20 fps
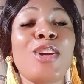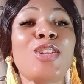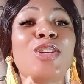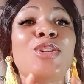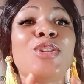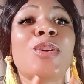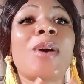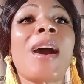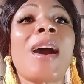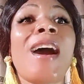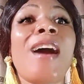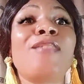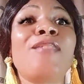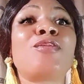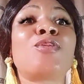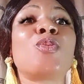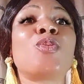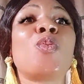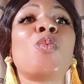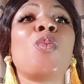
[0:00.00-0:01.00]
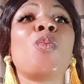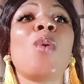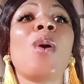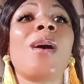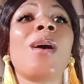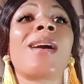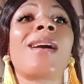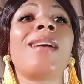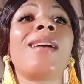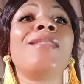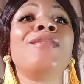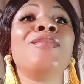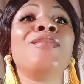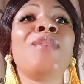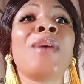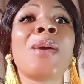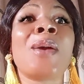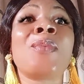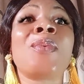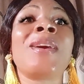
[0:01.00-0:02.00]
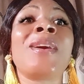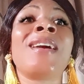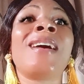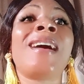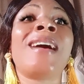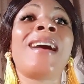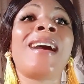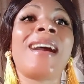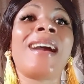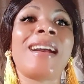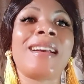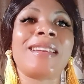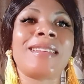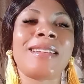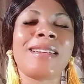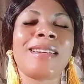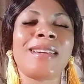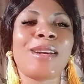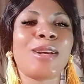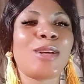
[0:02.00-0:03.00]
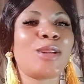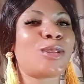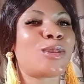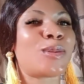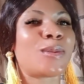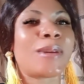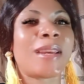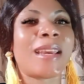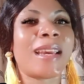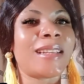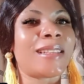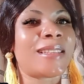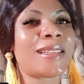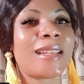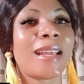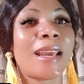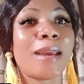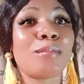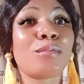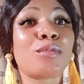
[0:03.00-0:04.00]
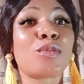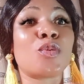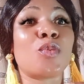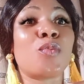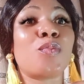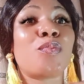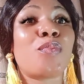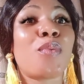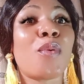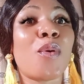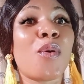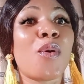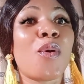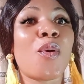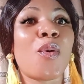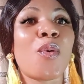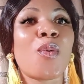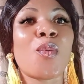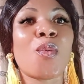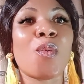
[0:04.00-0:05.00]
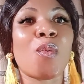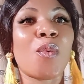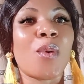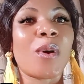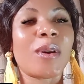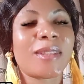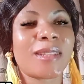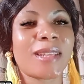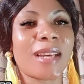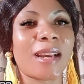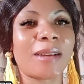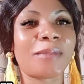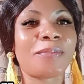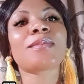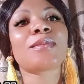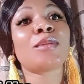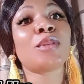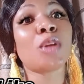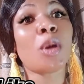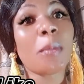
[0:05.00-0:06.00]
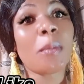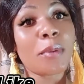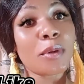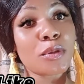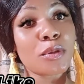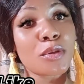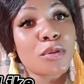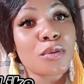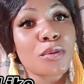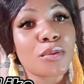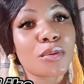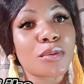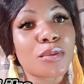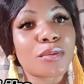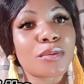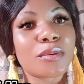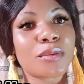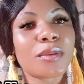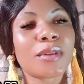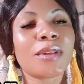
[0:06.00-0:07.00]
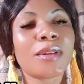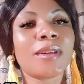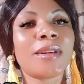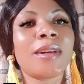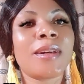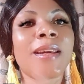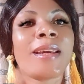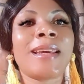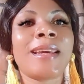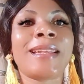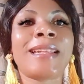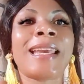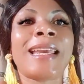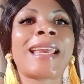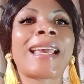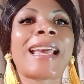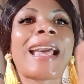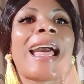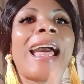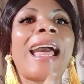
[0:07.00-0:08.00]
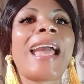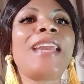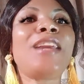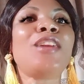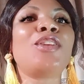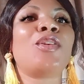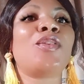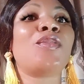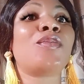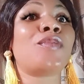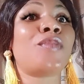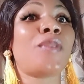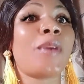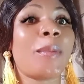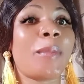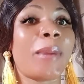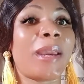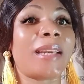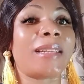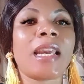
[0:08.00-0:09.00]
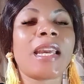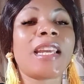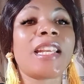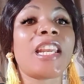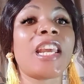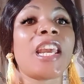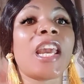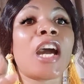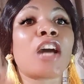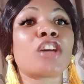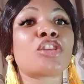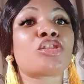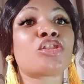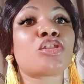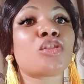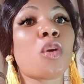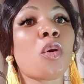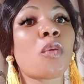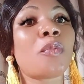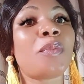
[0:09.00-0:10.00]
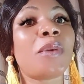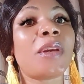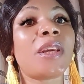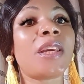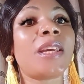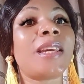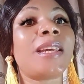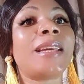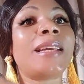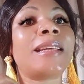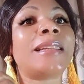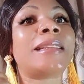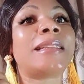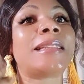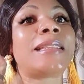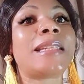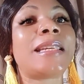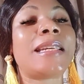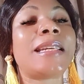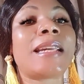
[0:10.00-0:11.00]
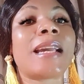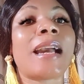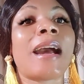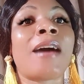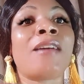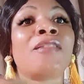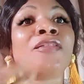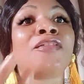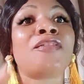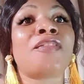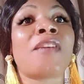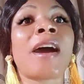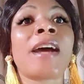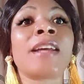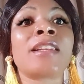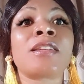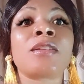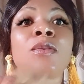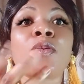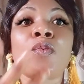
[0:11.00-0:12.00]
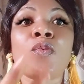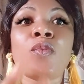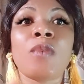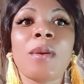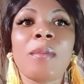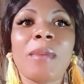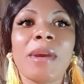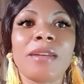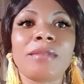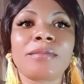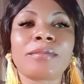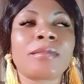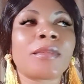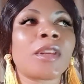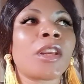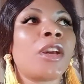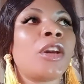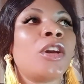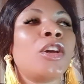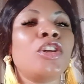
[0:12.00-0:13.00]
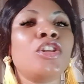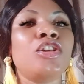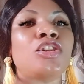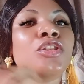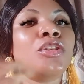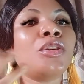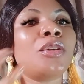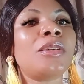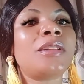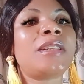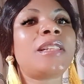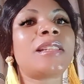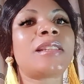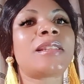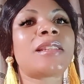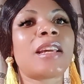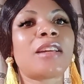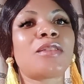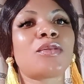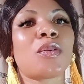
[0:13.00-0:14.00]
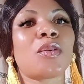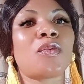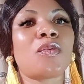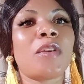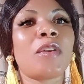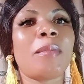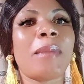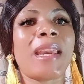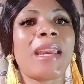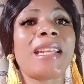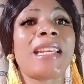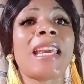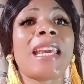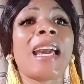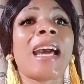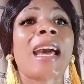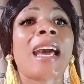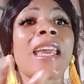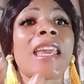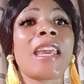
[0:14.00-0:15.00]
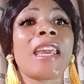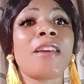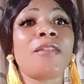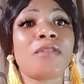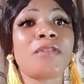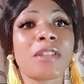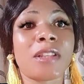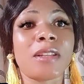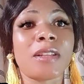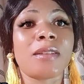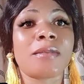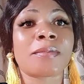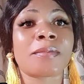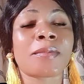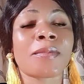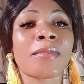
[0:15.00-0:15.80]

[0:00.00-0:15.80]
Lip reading: You have to work very hard to get them to pour water. Number 2, the kind of women, they are chubby, thick and fat women. You know, this set of women, they are hefty.